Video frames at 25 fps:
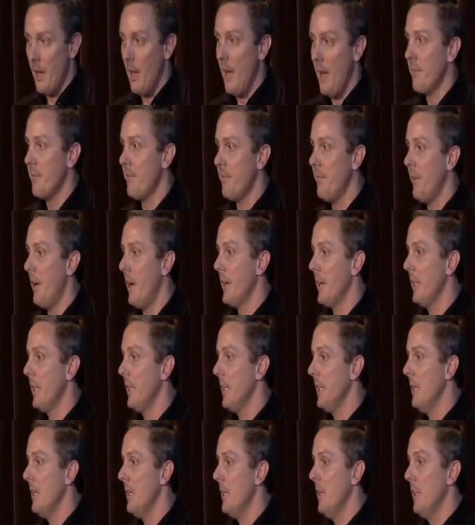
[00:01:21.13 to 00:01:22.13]
And
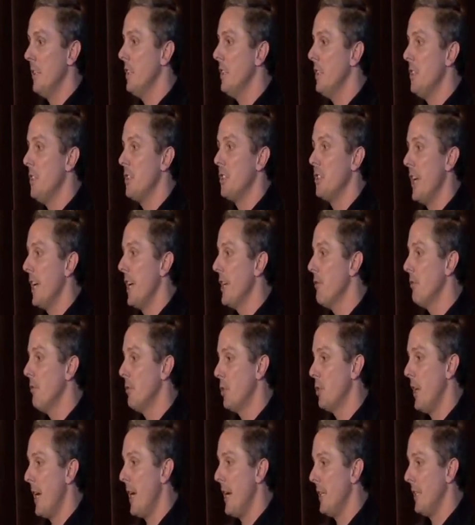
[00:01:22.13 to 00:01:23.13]
finally, just general
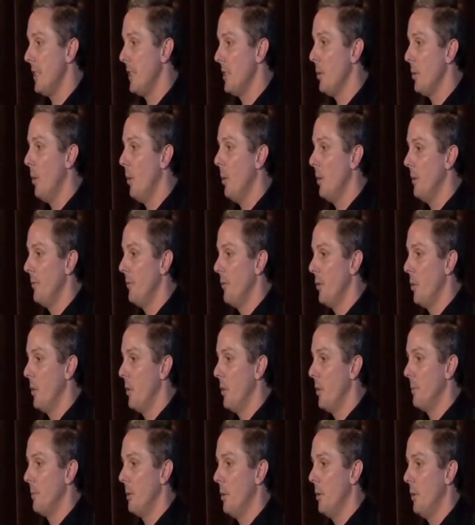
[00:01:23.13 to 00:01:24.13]
training to all of your
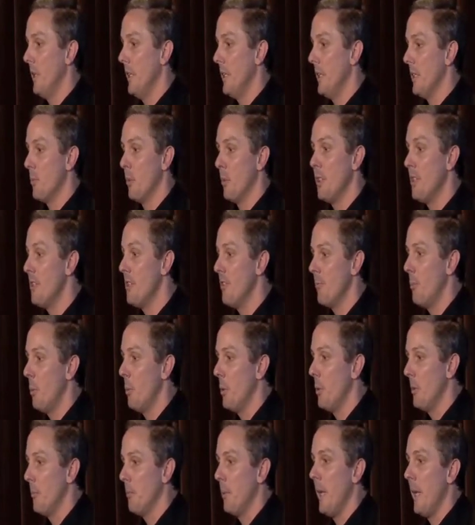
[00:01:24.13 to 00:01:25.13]
employees. Once you've put
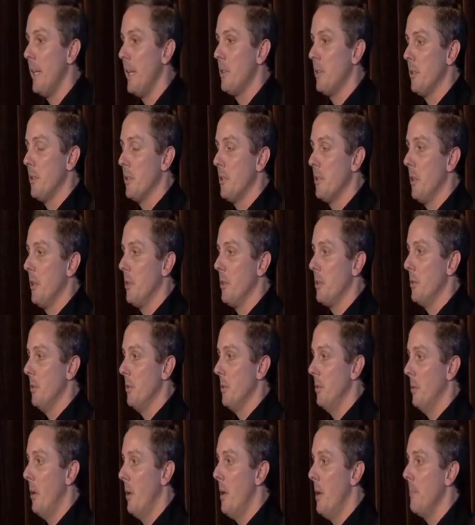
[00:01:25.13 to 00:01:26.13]
in place your
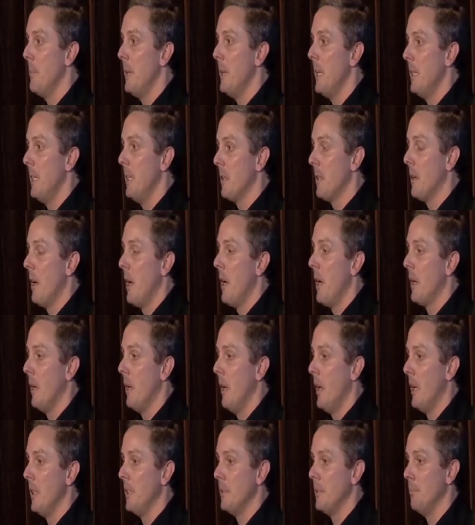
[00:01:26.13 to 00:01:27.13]
social media
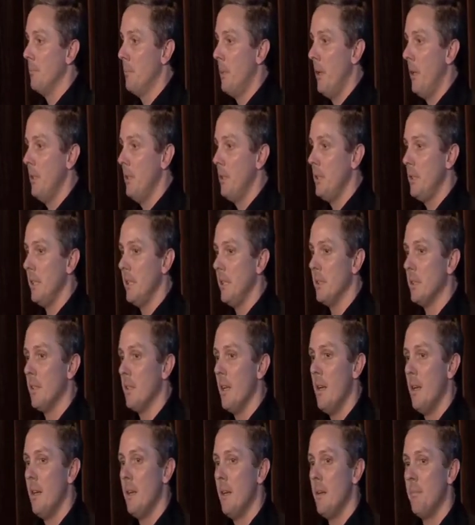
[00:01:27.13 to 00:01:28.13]
guidelines and policies,
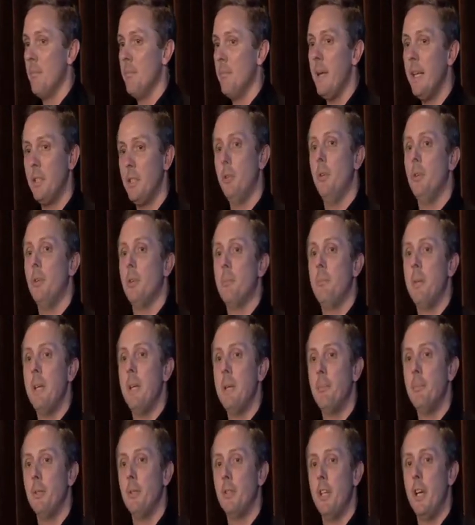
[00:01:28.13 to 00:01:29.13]
make sure that
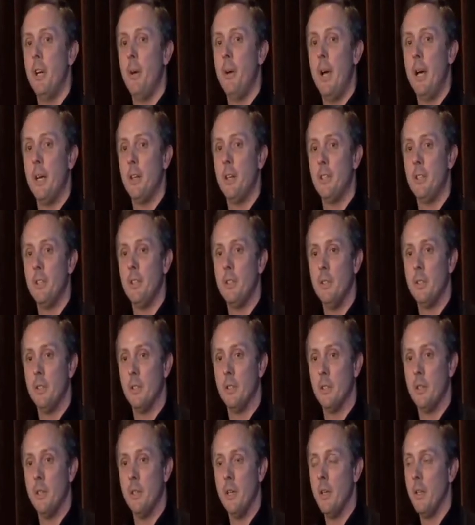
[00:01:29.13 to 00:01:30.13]
people know how to use
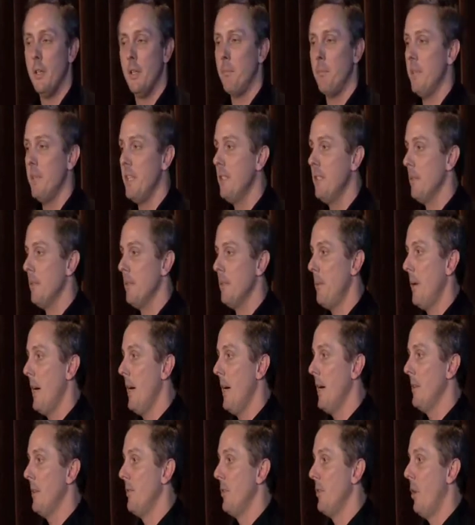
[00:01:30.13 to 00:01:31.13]
it. Is it
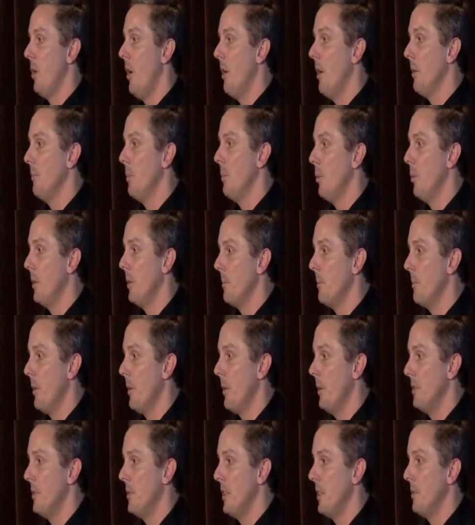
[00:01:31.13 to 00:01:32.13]
part of your onboarding
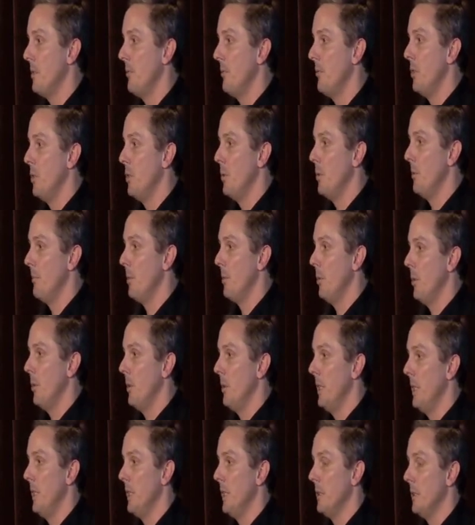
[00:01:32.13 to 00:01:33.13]
process with new
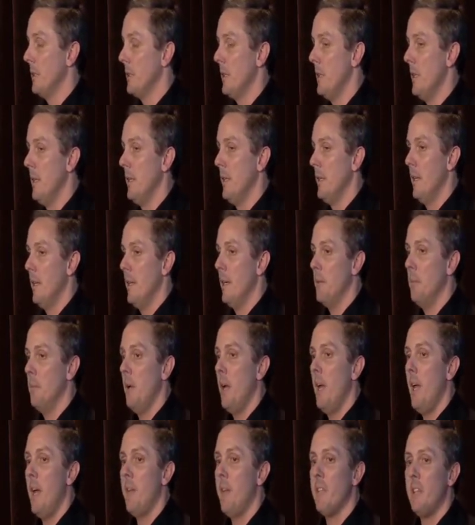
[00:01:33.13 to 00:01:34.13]
employees?
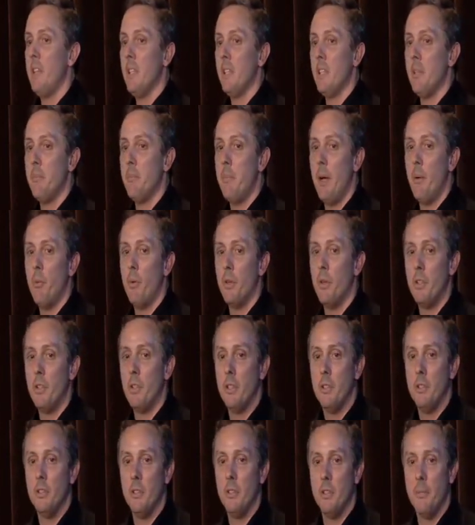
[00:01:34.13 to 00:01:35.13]
Have a think about what you
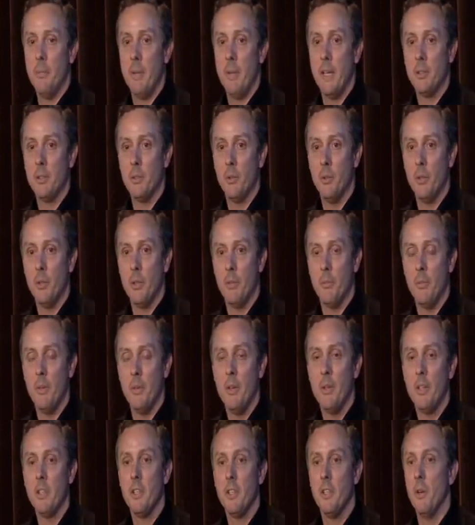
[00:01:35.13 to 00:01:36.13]
can do to make sure that,
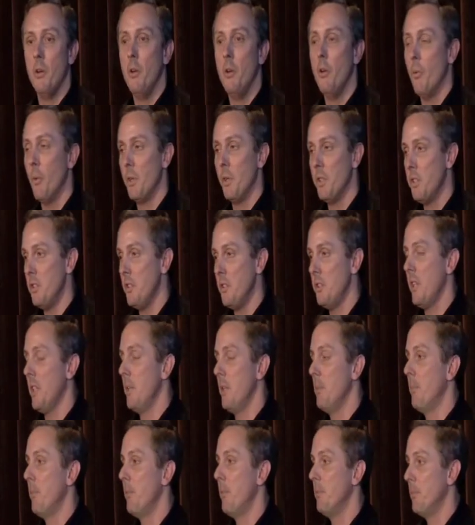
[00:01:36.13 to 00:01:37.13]
you know, once you set
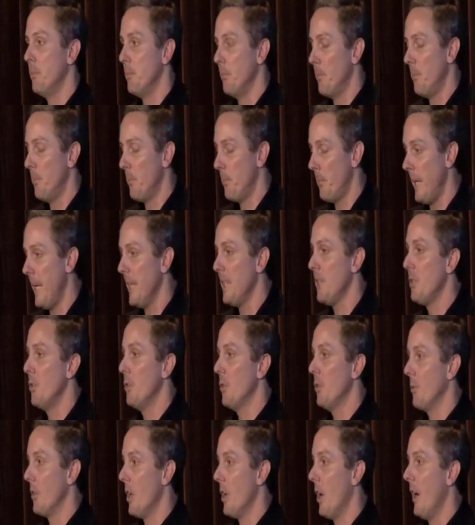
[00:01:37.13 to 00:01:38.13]
in place
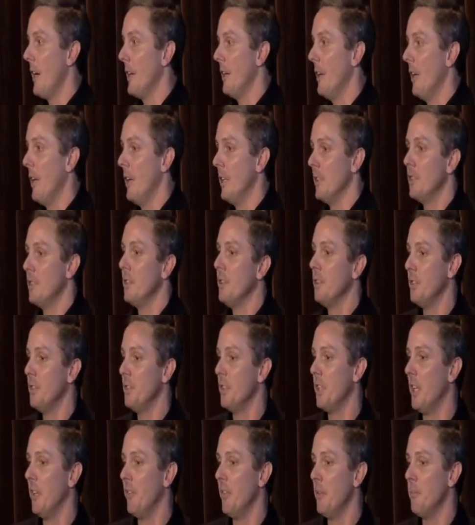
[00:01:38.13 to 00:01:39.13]
your guidelines,
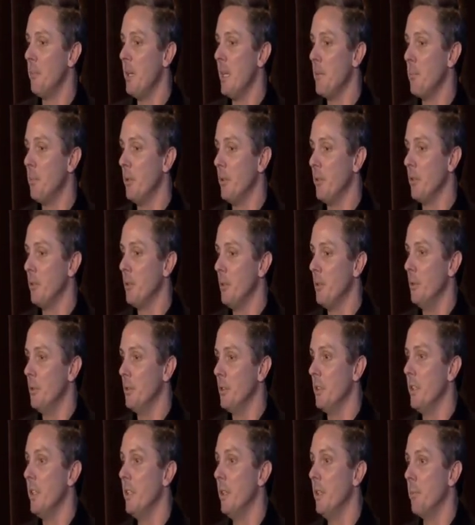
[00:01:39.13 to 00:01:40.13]
you're giving people the tools
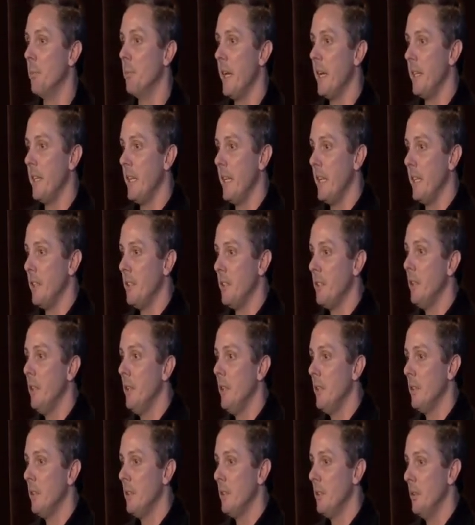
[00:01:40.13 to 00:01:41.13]
and help they need
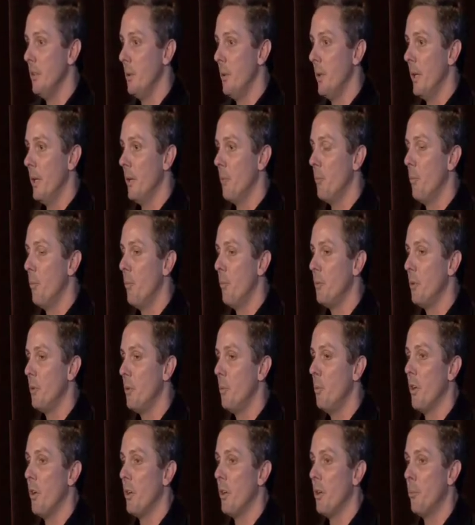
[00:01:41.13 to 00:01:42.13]
to
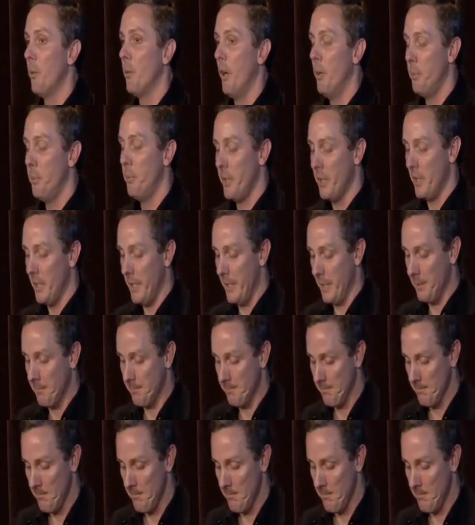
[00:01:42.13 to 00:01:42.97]
work appropriately.